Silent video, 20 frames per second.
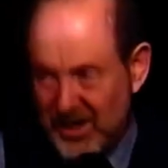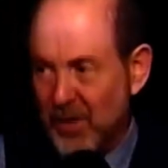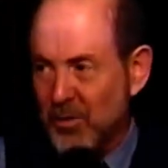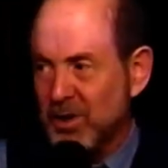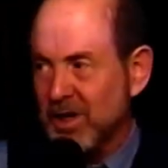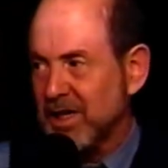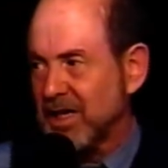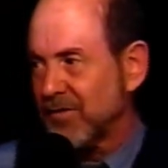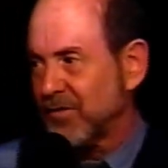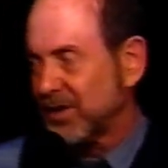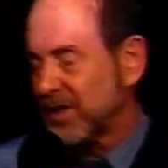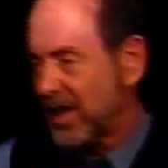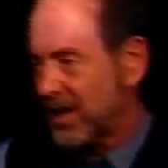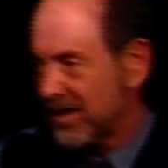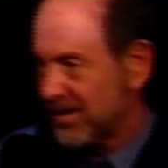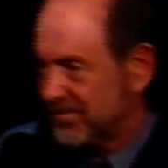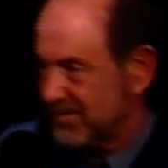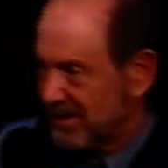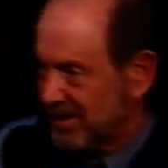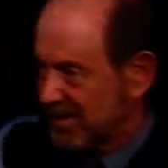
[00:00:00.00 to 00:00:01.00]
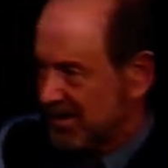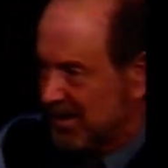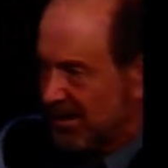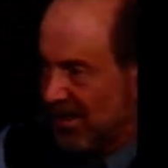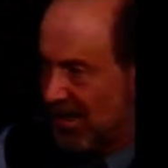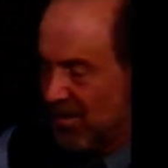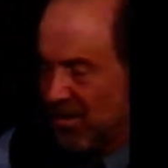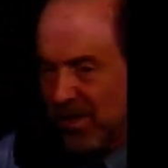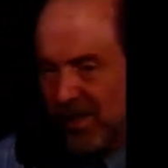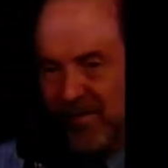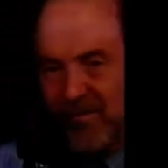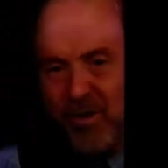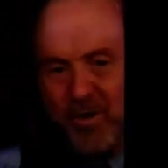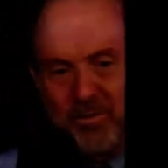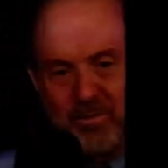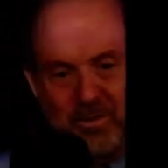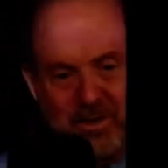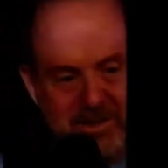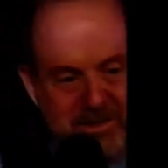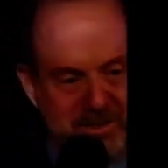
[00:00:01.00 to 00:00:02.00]
want to give a lot of, I want to give a whole
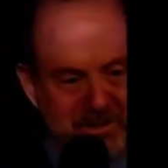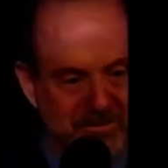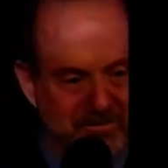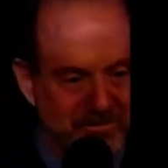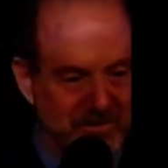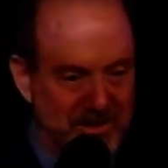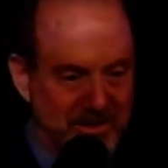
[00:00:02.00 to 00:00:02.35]
bunch of uh,